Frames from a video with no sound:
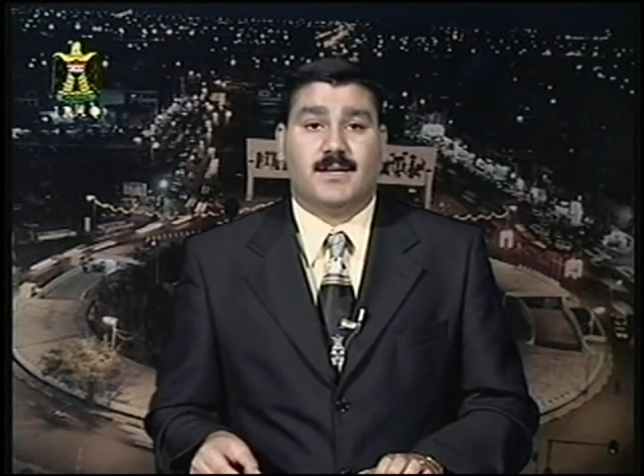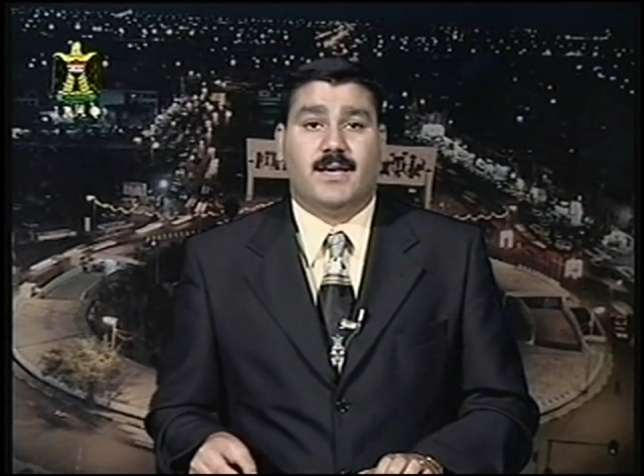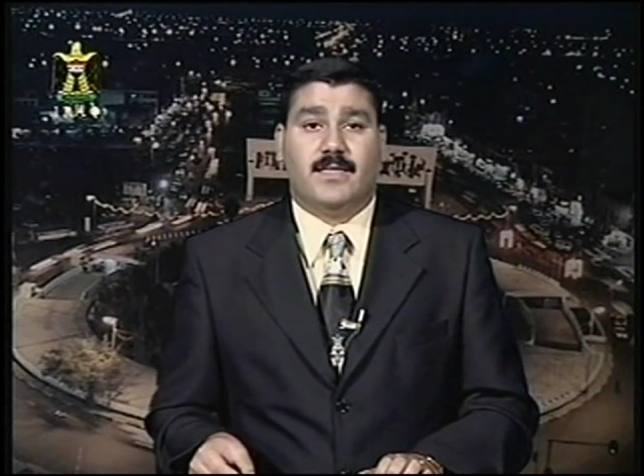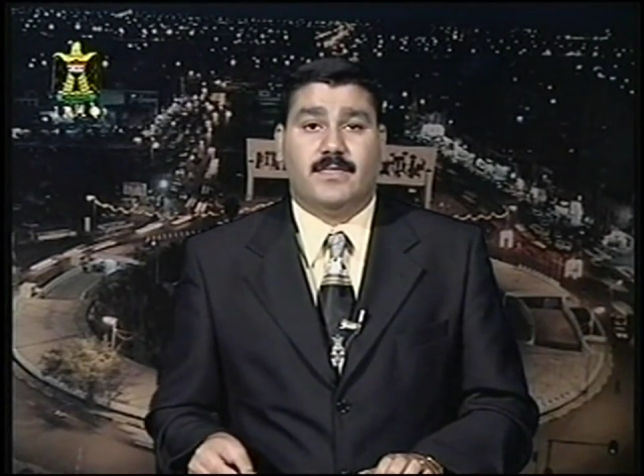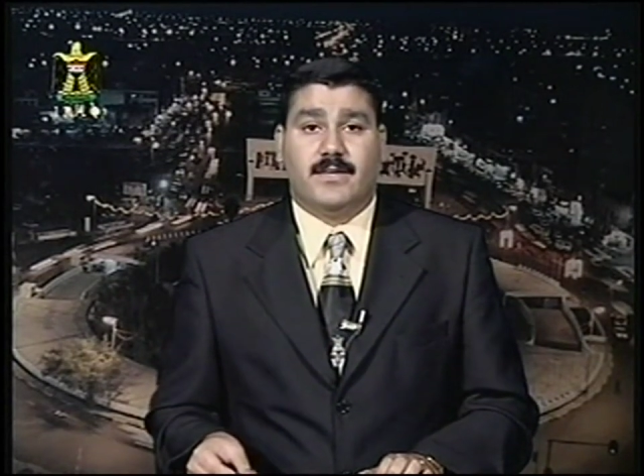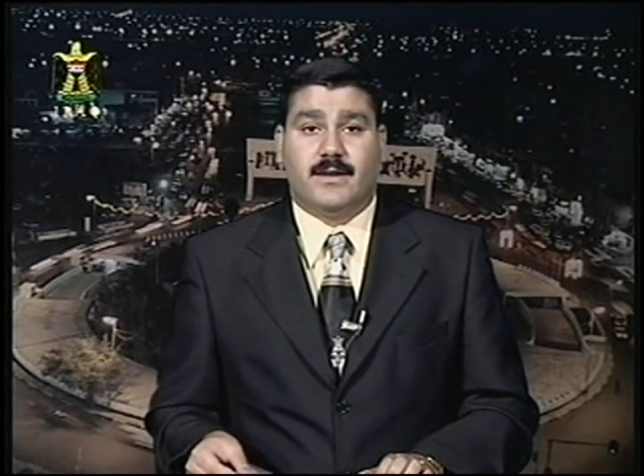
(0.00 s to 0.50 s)

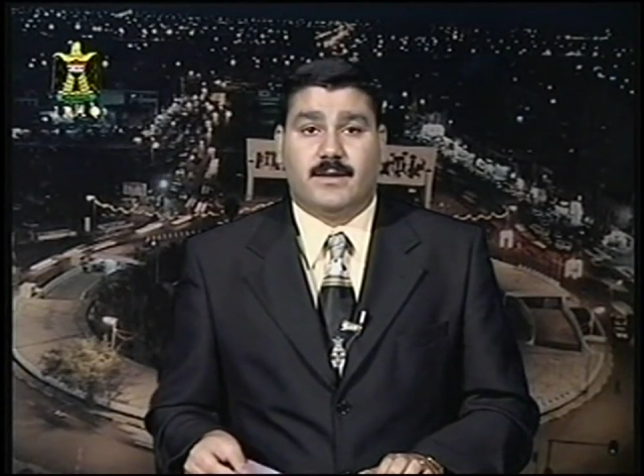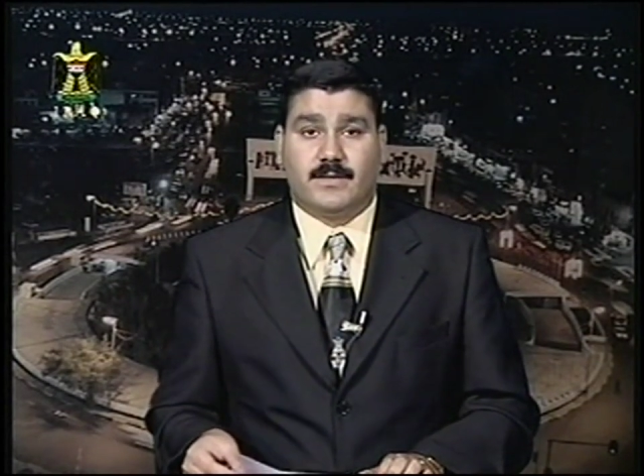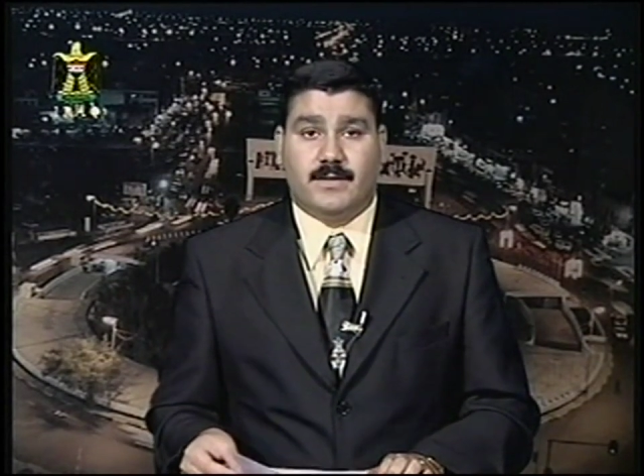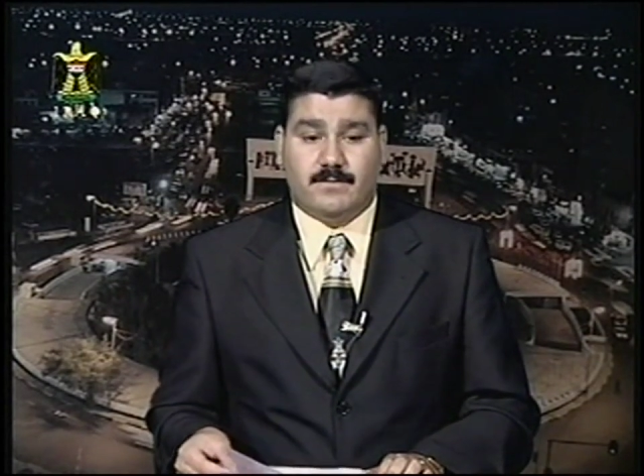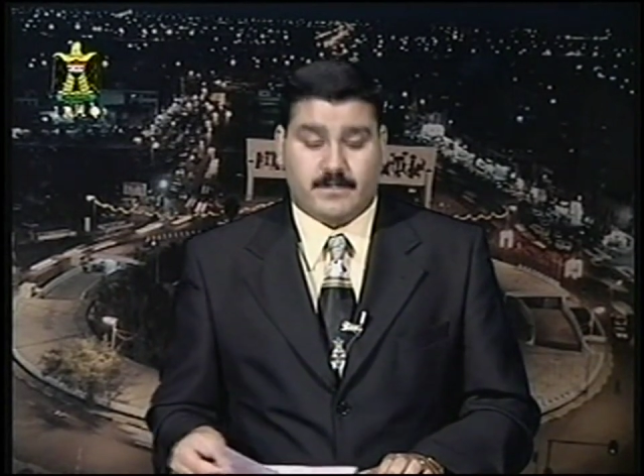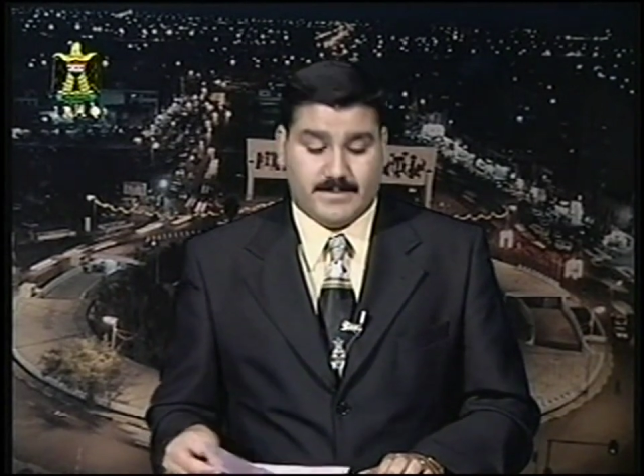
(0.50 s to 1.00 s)
and their
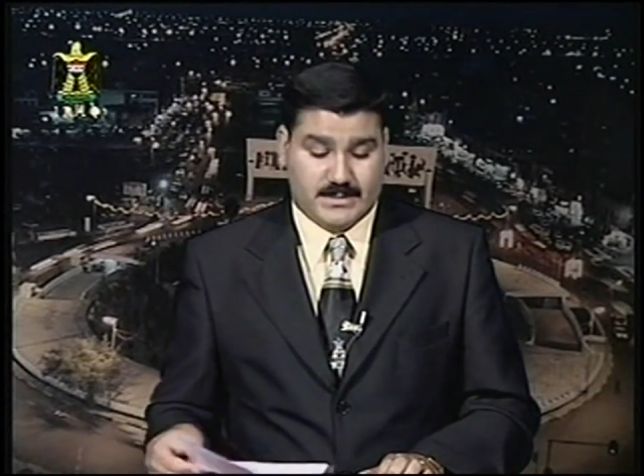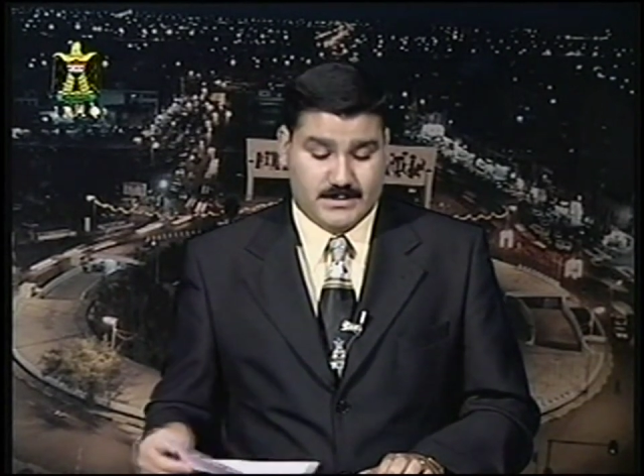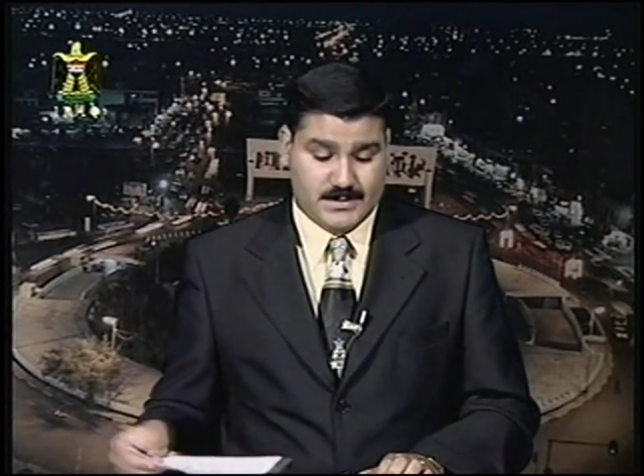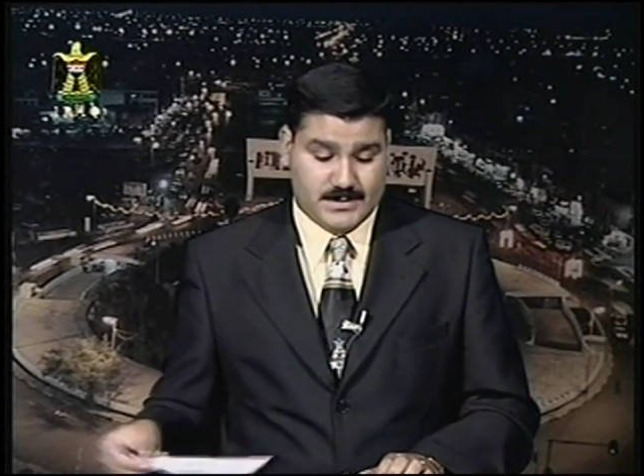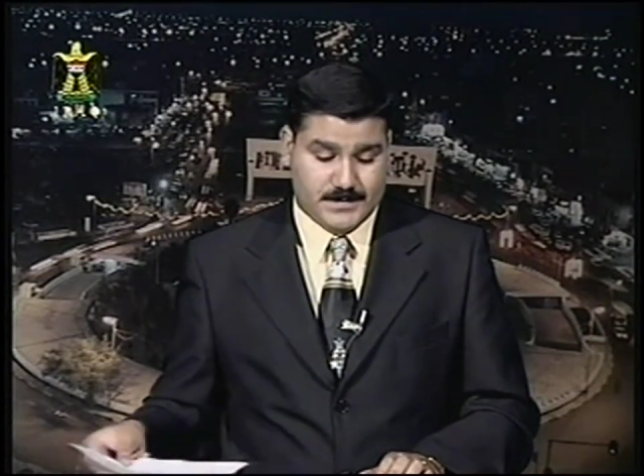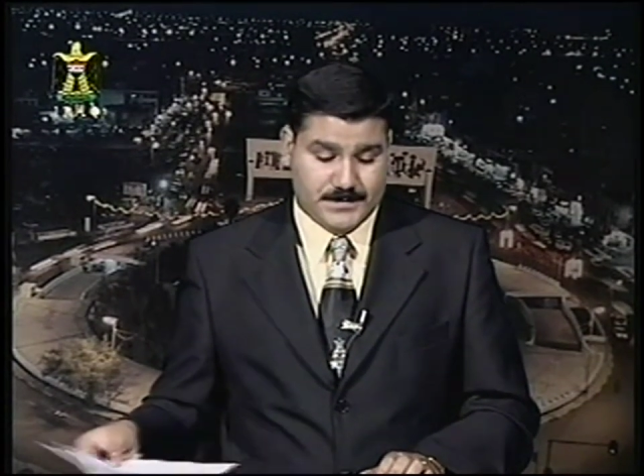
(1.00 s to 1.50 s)

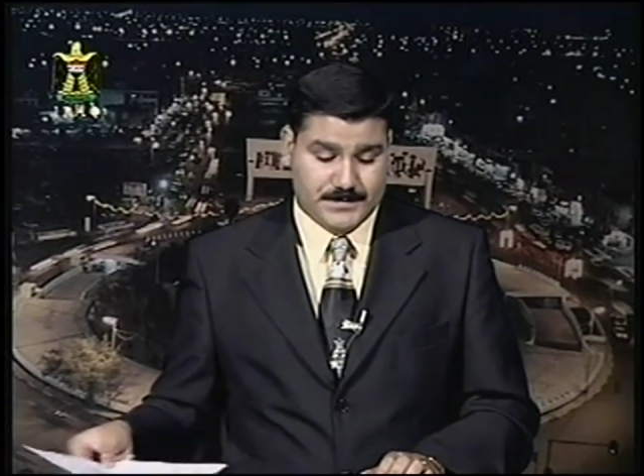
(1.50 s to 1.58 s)
governments.